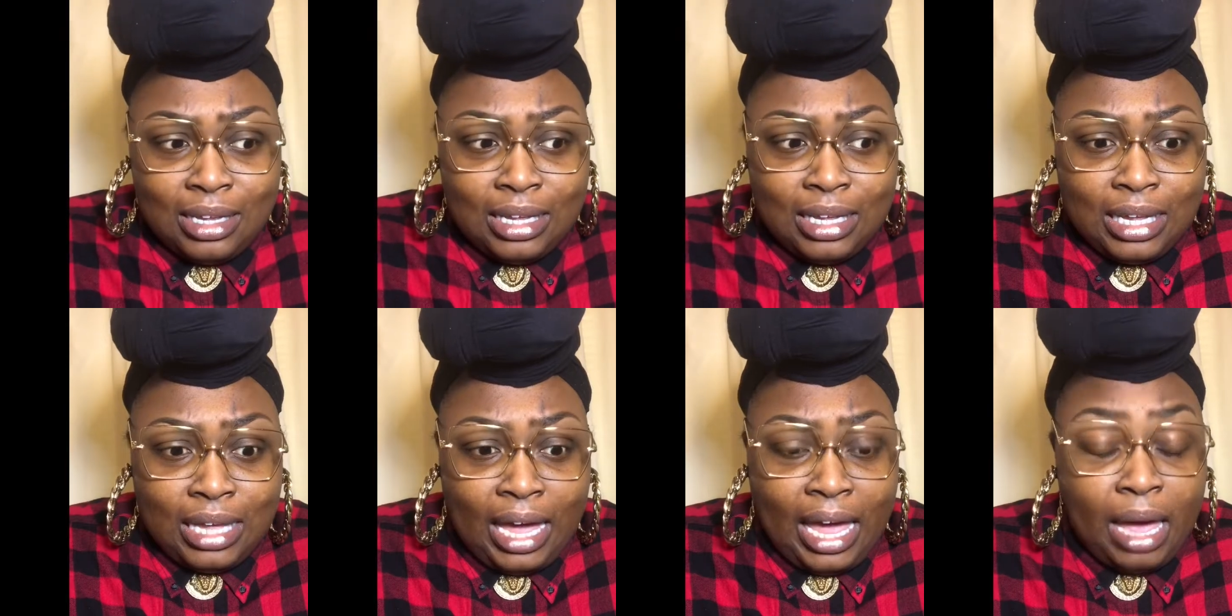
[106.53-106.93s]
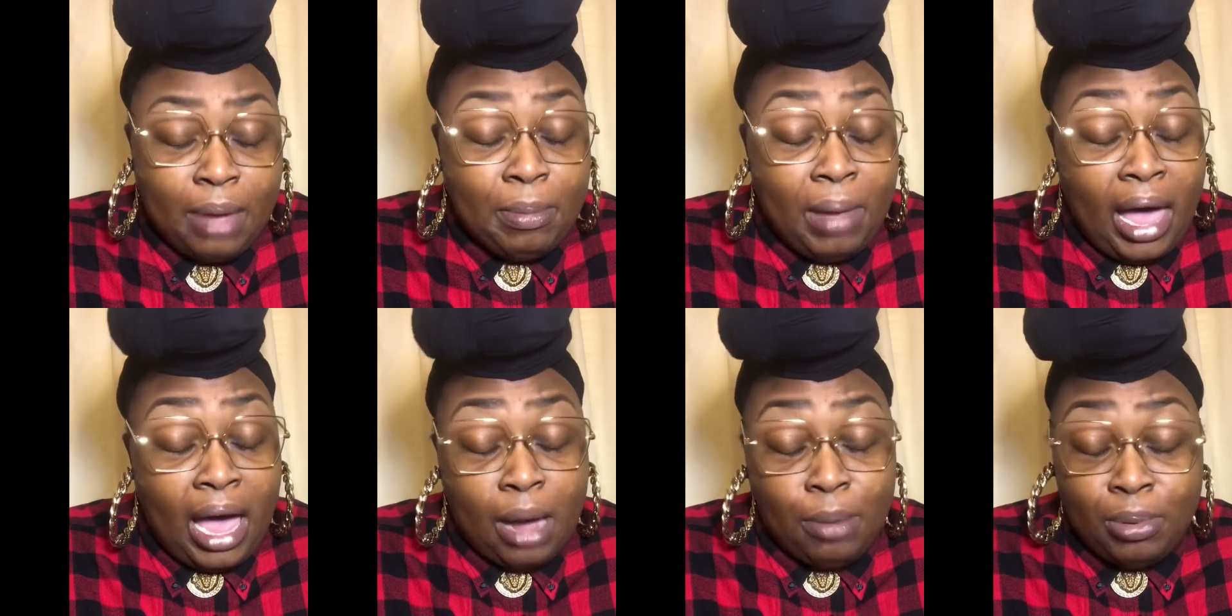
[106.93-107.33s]
had
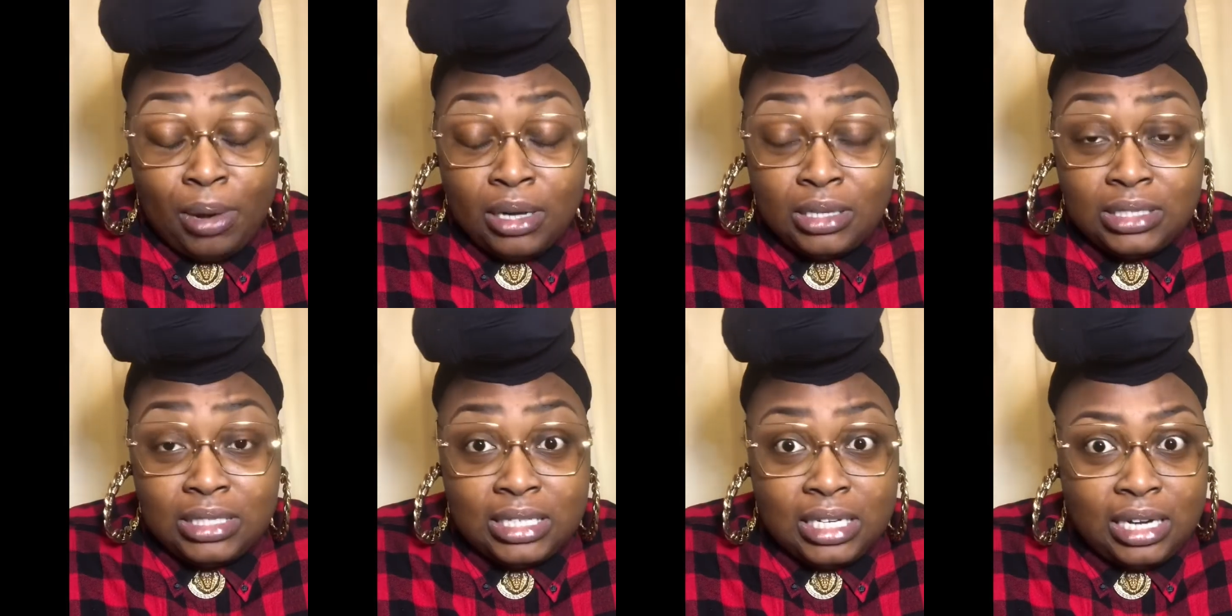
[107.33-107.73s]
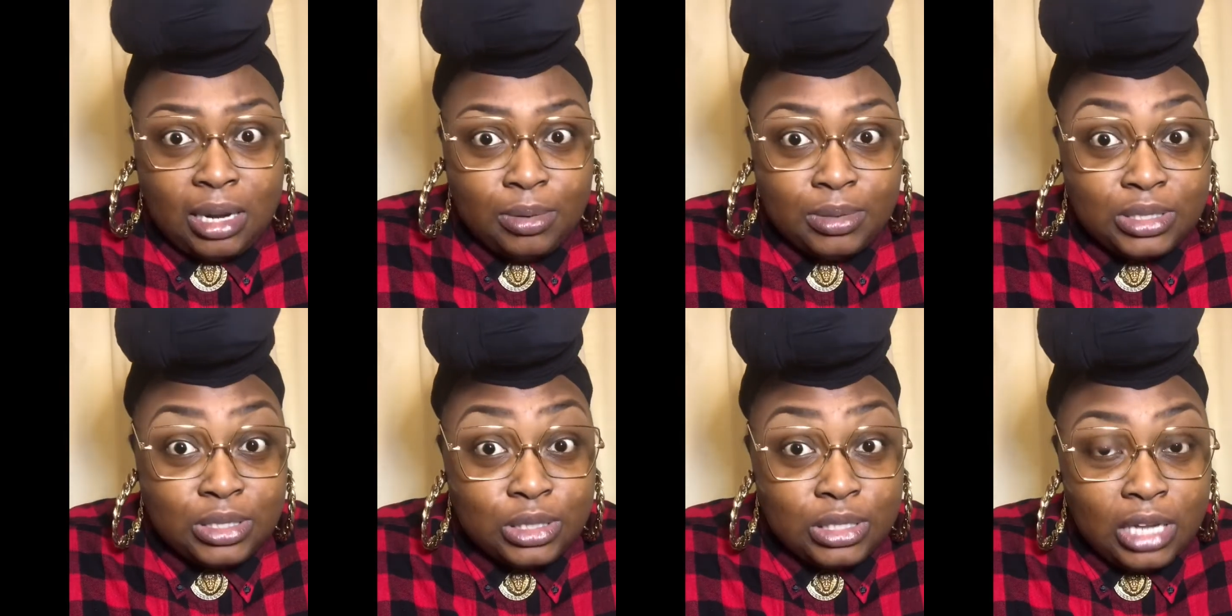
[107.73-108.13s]
my eyebrows done, I
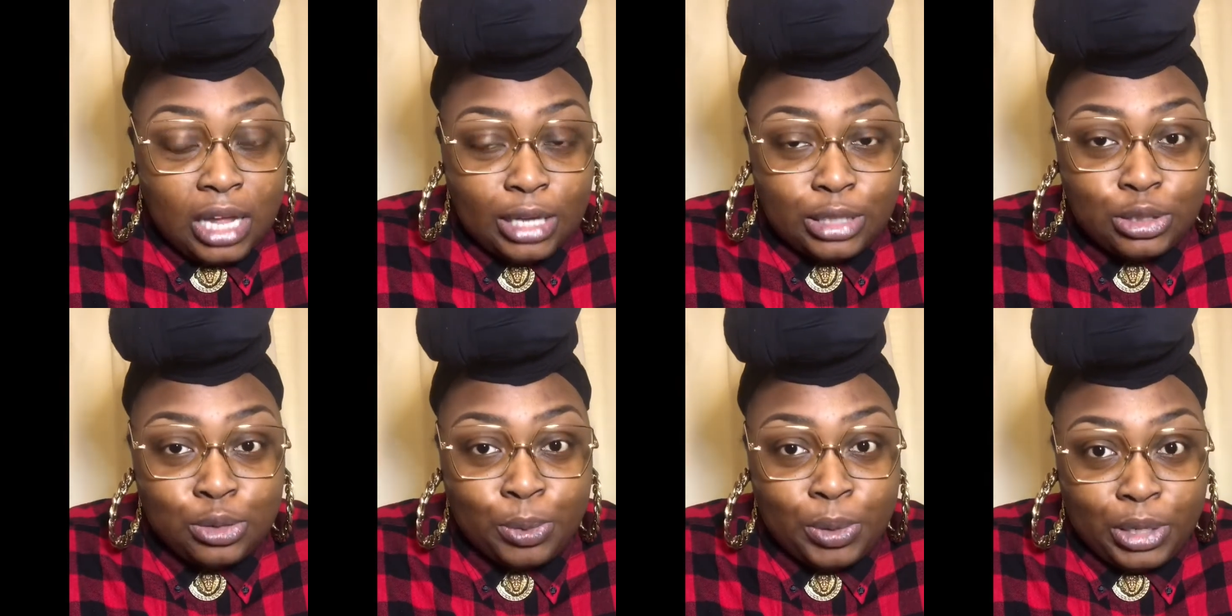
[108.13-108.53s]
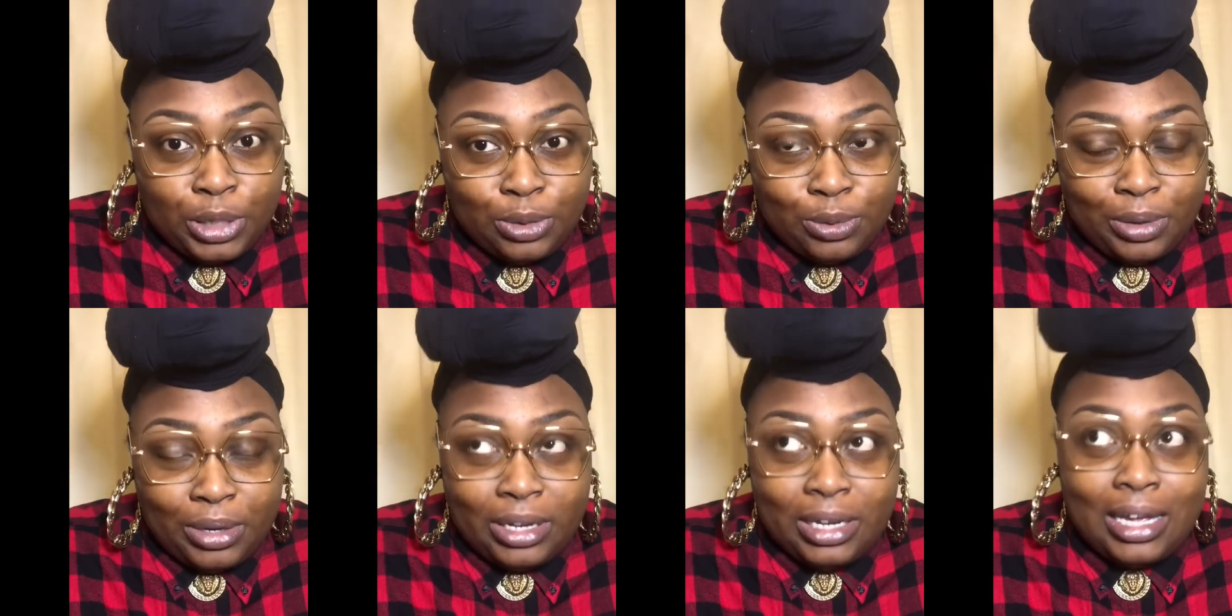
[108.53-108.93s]
was like
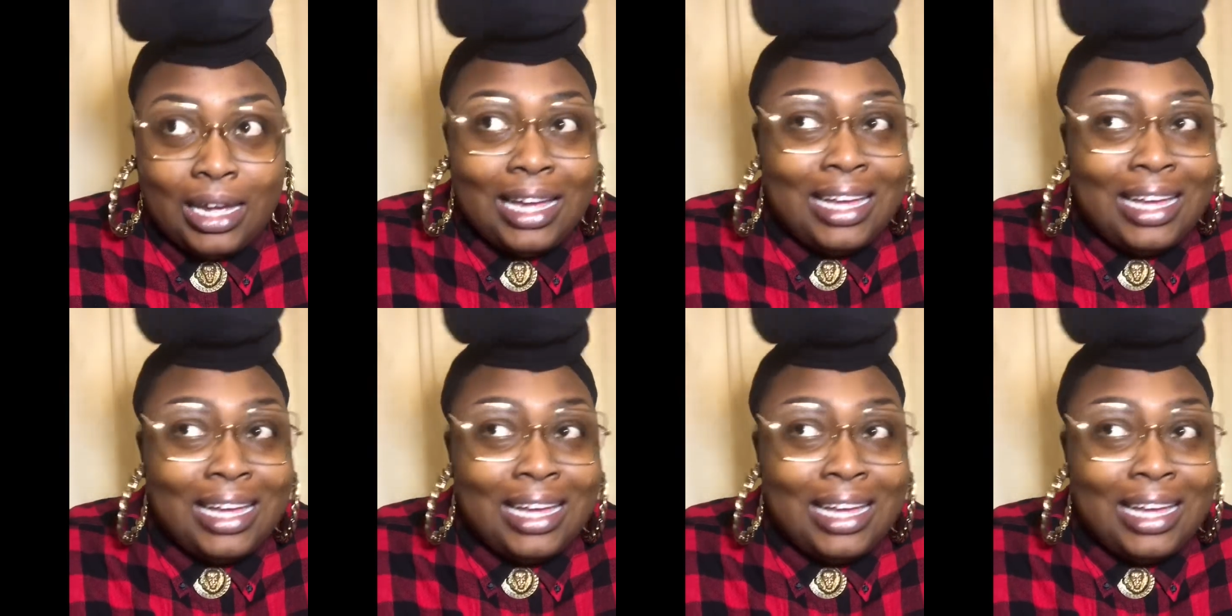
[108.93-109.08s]
23.